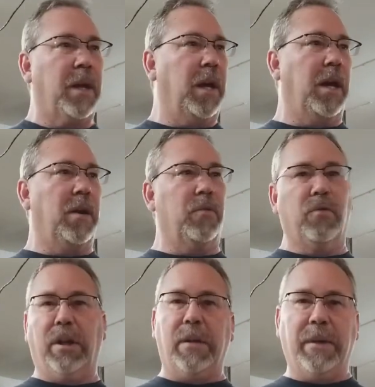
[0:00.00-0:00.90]
a
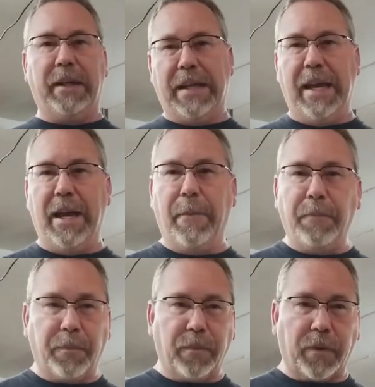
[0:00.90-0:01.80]
really big cam
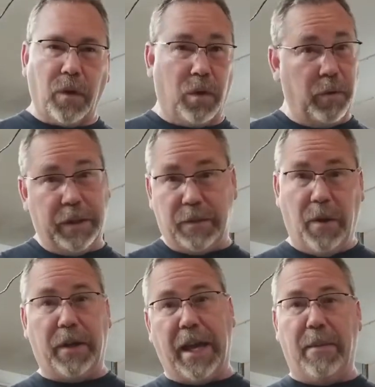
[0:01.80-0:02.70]
or a really
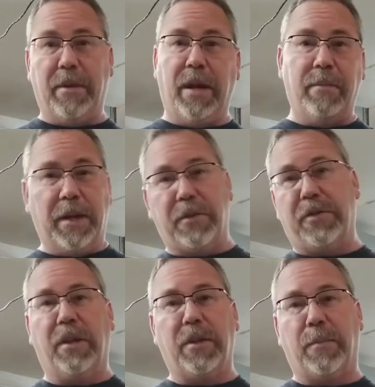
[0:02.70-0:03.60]
small cam and make your cylinder